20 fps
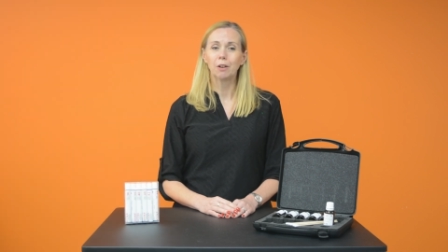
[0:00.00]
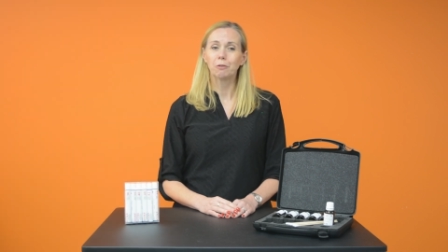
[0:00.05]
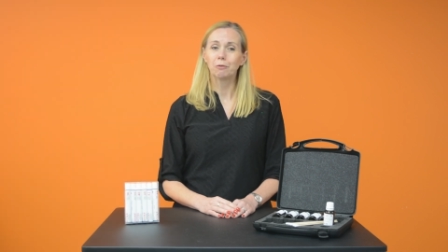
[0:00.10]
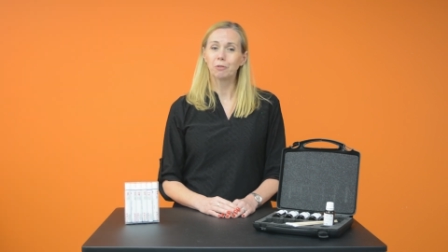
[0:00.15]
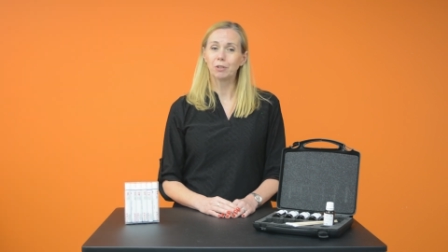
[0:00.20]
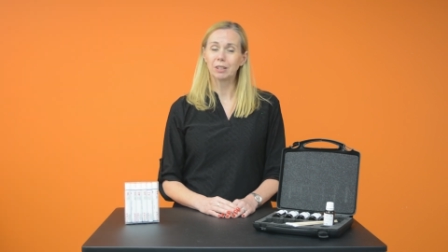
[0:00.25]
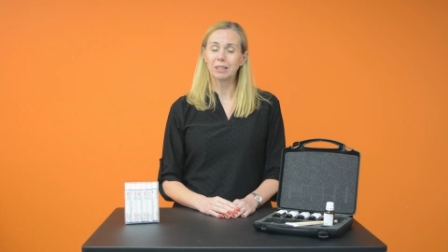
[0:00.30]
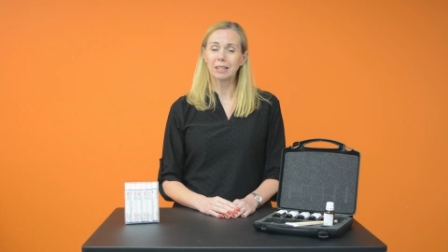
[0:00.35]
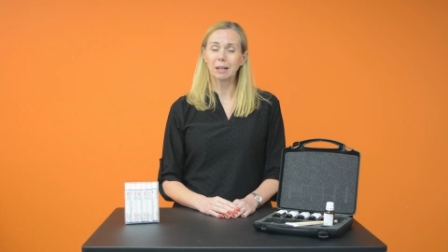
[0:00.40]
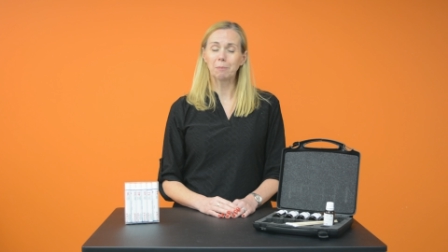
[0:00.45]

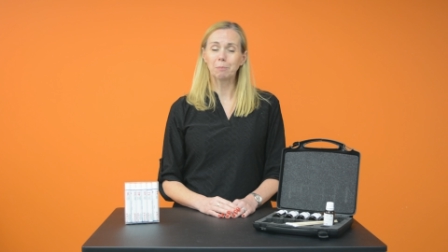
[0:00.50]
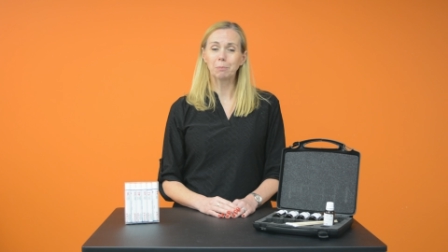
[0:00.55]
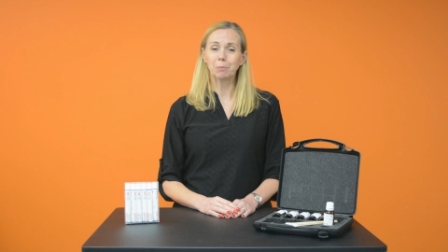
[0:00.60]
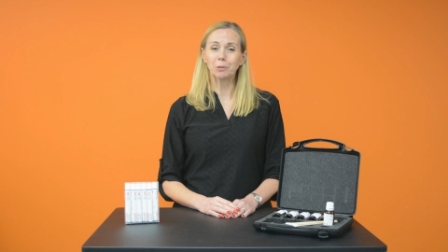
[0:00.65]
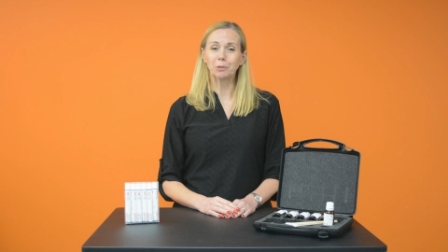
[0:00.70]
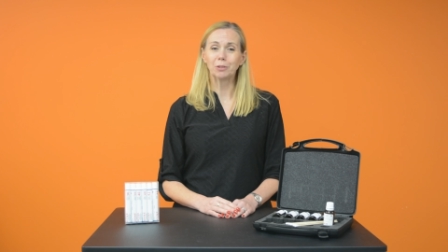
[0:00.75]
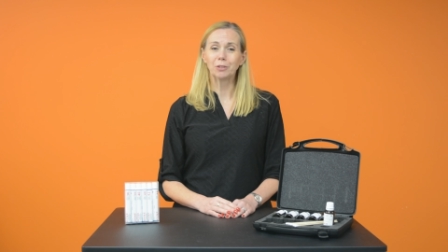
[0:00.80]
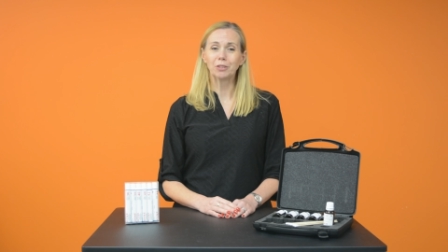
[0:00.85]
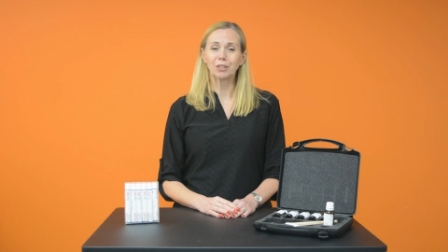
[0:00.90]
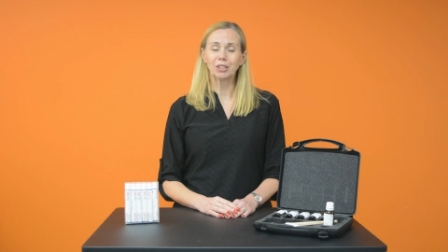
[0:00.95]
For
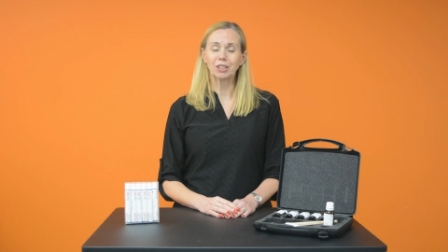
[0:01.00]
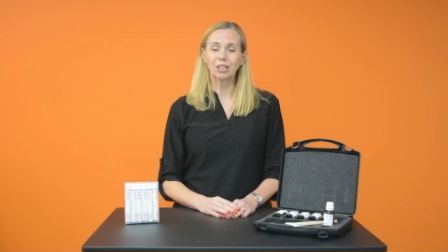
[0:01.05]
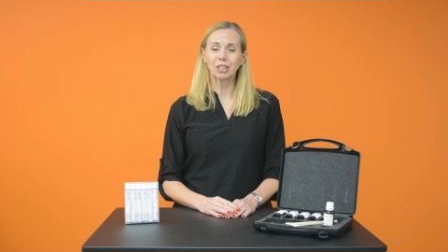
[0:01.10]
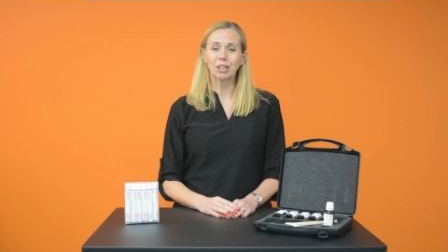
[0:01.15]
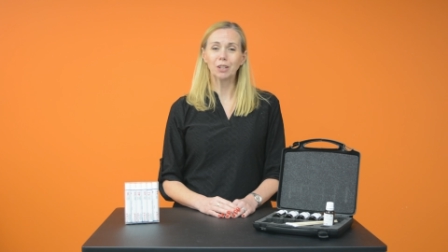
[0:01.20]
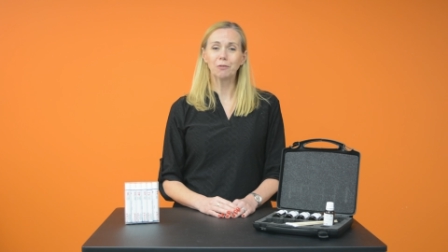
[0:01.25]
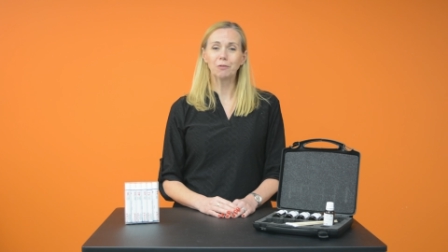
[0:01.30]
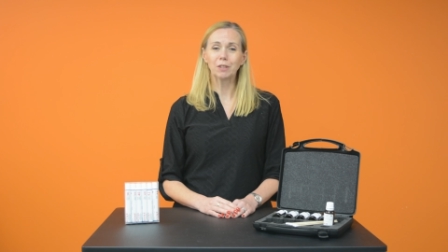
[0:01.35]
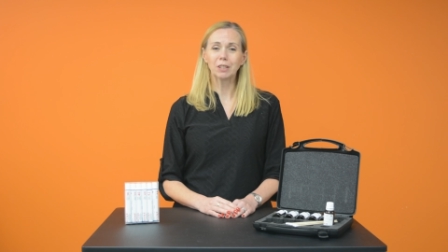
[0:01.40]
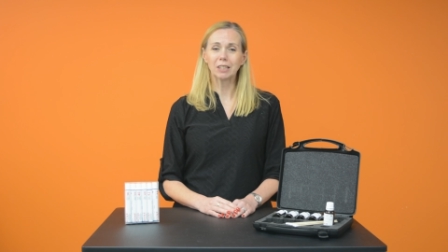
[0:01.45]
example, the
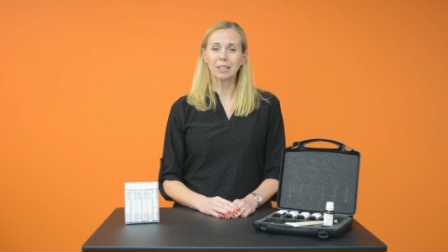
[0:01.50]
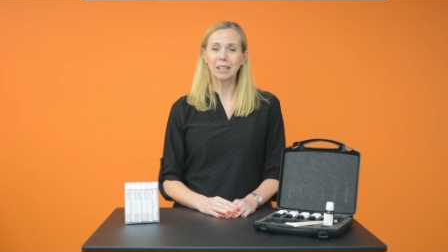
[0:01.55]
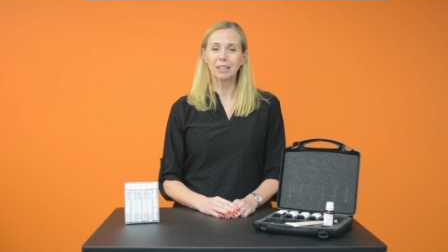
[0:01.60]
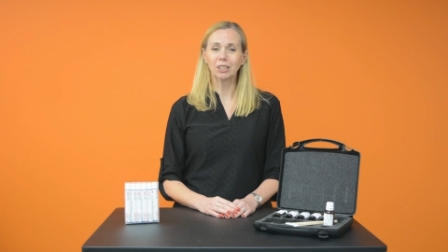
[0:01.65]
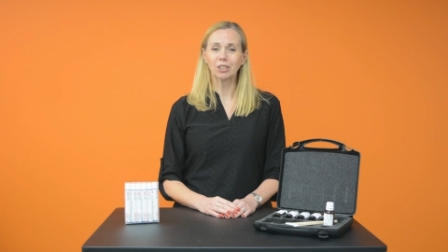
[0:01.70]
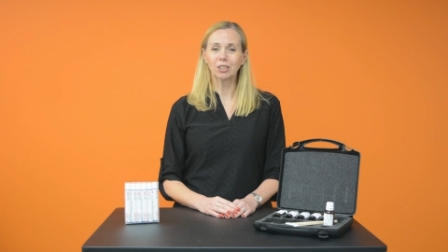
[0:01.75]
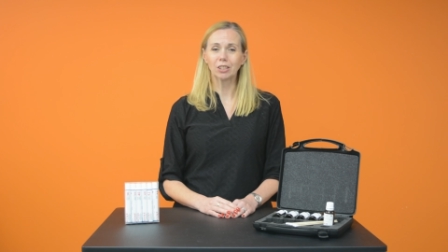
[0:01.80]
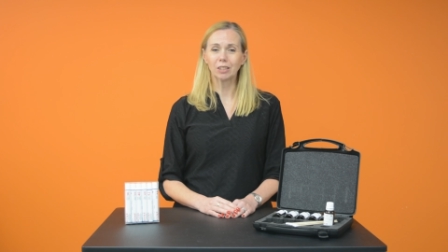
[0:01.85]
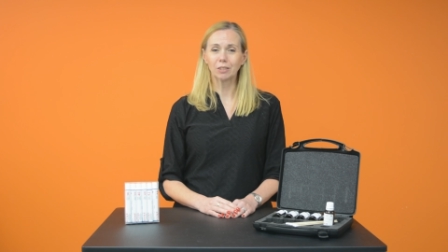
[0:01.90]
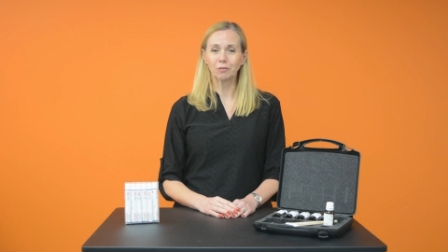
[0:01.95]
surface
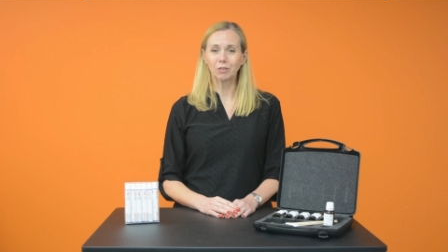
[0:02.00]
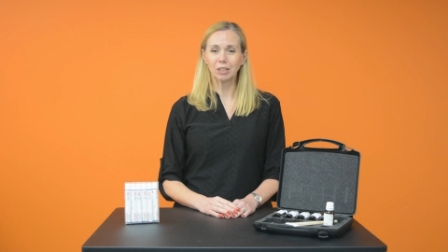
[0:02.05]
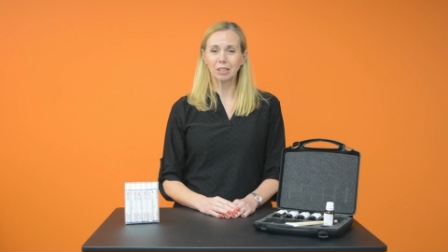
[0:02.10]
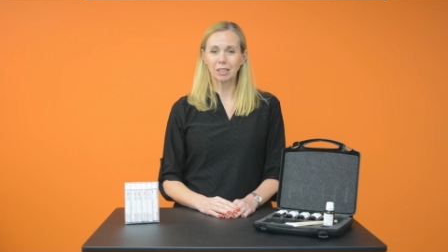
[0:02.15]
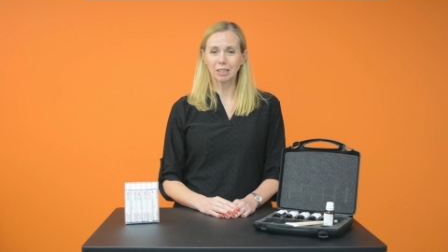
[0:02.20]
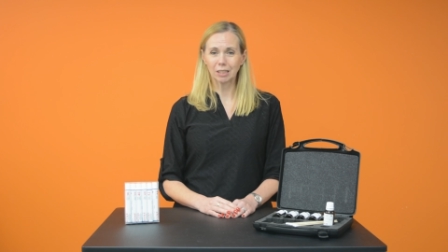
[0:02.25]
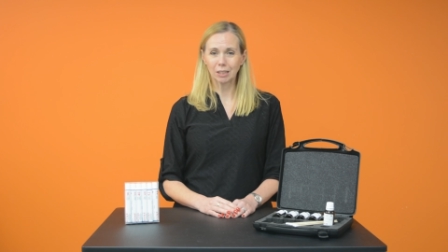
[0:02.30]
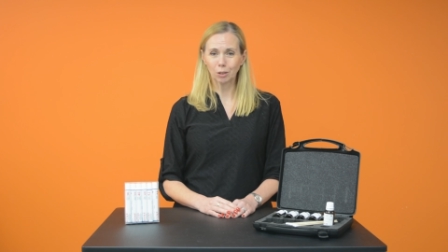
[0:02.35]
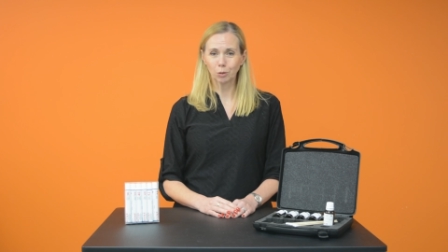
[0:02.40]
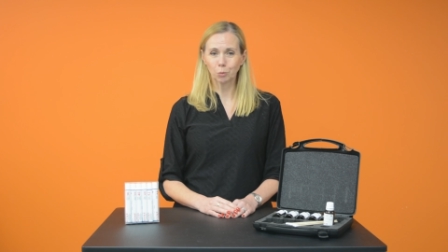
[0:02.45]
tension of
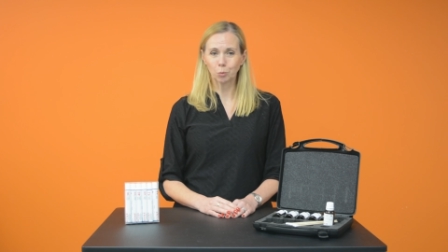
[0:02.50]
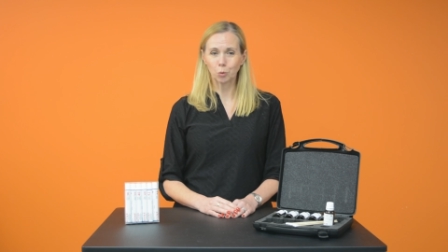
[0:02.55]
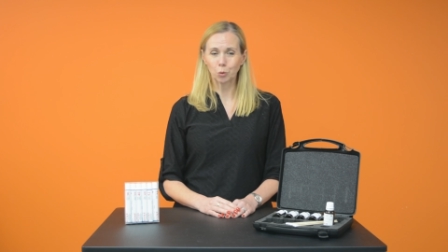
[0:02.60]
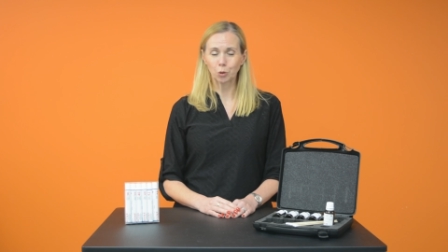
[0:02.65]
distilled